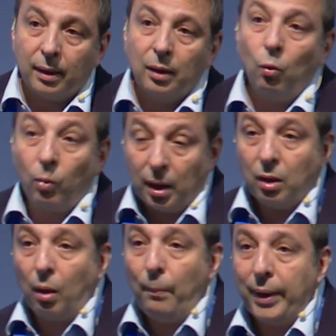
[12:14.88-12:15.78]
One
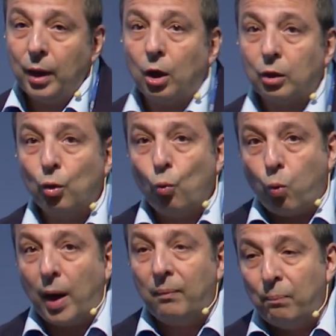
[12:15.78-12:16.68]
company got
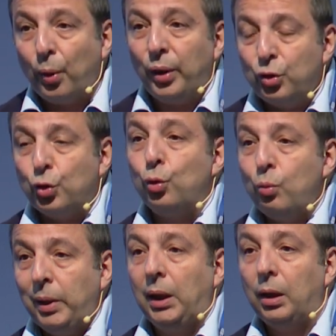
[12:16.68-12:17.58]
1.2
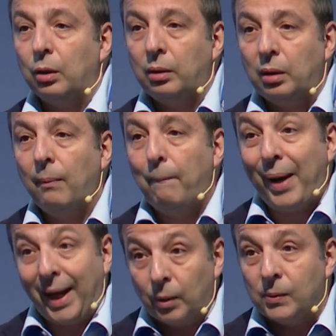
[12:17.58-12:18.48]
million
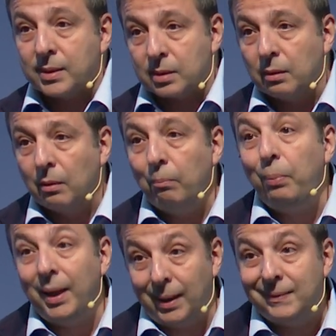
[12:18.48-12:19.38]
pounds
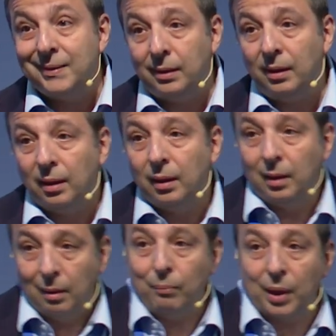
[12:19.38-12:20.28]
penalty
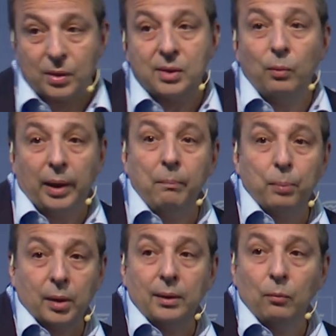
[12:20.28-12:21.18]
because they were
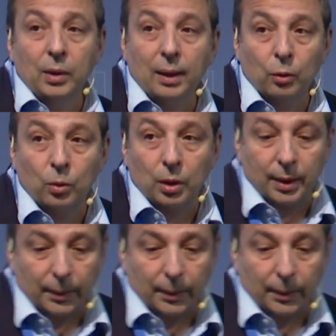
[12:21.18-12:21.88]
importing without quota.